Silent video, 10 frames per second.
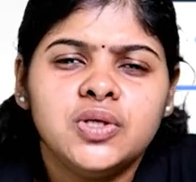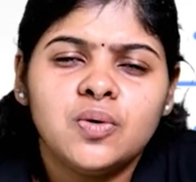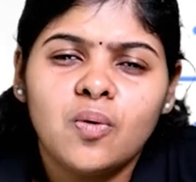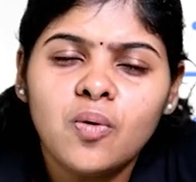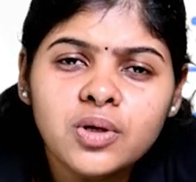
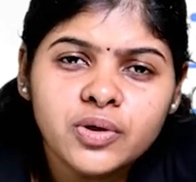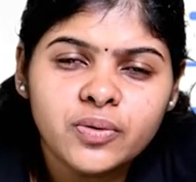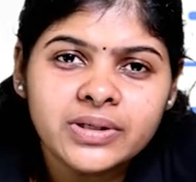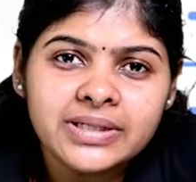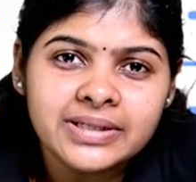You all
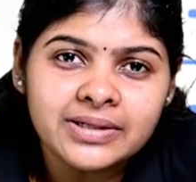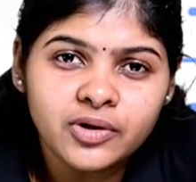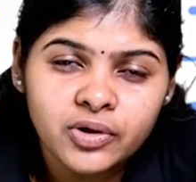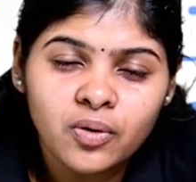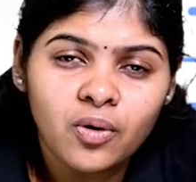
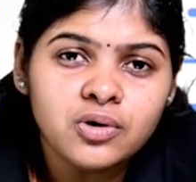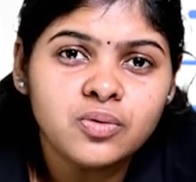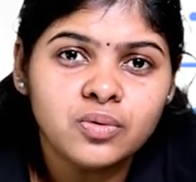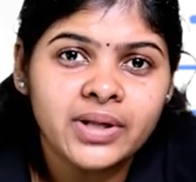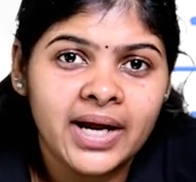
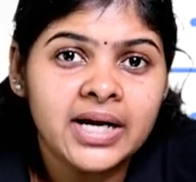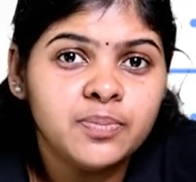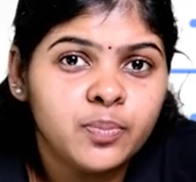know that